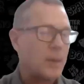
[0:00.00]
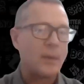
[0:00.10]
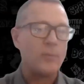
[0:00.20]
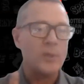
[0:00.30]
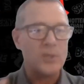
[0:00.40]
my
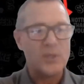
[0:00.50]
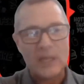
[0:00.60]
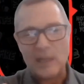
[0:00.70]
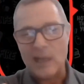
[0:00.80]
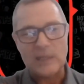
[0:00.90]
real
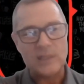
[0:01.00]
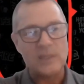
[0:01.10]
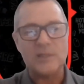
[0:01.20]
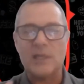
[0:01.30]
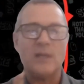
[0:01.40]
estate
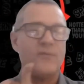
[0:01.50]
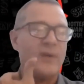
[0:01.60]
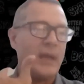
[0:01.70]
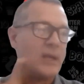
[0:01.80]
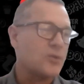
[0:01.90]
license i did
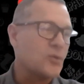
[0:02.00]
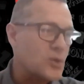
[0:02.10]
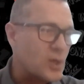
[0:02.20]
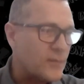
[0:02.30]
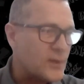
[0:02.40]
financial
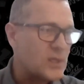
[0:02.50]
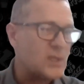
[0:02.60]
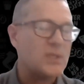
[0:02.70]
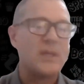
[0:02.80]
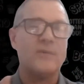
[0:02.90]

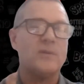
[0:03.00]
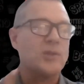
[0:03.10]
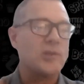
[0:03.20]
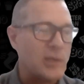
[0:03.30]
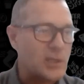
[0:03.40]
services i have
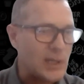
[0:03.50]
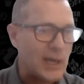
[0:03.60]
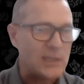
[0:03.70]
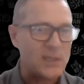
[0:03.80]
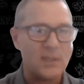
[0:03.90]
insurance
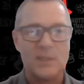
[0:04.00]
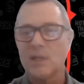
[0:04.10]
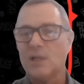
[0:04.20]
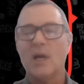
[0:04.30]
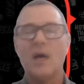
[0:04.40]
license
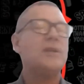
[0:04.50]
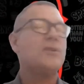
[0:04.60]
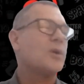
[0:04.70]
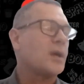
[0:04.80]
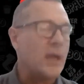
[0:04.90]
i did
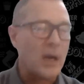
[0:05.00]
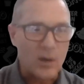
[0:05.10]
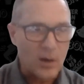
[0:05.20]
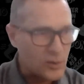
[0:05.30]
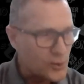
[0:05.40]
drug and
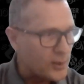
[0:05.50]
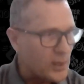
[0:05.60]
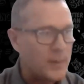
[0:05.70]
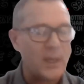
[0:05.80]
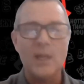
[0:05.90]
alcohol
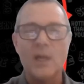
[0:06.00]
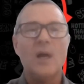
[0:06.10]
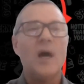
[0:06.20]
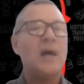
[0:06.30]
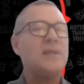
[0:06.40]
treatment
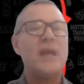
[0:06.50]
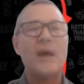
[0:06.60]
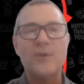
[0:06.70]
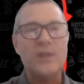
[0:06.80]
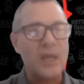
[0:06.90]
i did
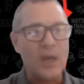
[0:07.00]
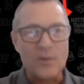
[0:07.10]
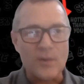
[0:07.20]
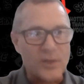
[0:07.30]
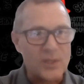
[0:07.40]
everything
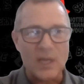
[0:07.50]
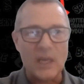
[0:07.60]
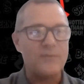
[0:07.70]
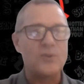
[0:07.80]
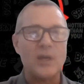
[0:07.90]
under the sun
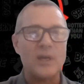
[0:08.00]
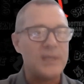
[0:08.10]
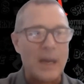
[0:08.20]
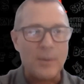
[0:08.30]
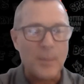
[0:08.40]
even tried to
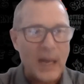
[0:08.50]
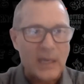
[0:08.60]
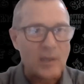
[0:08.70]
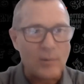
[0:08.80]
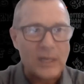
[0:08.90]
dabble
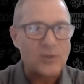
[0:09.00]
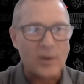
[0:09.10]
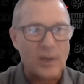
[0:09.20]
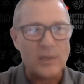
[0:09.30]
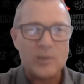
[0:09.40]
back in the
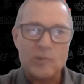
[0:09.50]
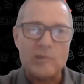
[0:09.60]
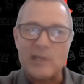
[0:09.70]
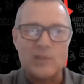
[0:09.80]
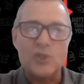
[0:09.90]
restaurant
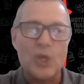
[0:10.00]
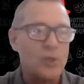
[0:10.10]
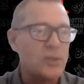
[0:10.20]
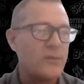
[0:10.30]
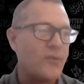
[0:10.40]
industry
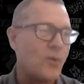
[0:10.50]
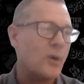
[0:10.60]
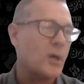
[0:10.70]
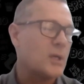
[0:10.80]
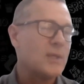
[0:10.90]
consulted
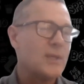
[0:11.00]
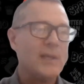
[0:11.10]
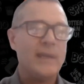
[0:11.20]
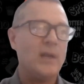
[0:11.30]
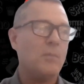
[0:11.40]
for
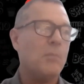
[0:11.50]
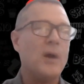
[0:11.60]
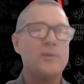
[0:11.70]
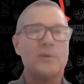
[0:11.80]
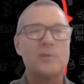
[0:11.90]
you know
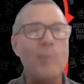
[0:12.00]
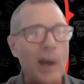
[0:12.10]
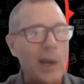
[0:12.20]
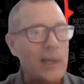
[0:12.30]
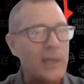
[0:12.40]
mother's
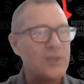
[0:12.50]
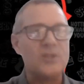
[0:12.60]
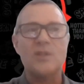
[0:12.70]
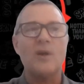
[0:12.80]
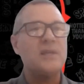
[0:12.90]
market
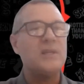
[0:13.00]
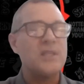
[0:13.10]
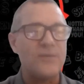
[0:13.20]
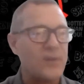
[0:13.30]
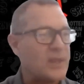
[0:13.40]
just all these
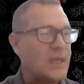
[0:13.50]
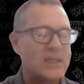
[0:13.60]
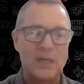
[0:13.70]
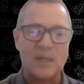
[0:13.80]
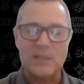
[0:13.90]
different
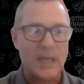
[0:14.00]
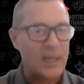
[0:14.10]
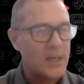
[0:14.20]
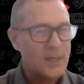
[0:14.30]
things and i was like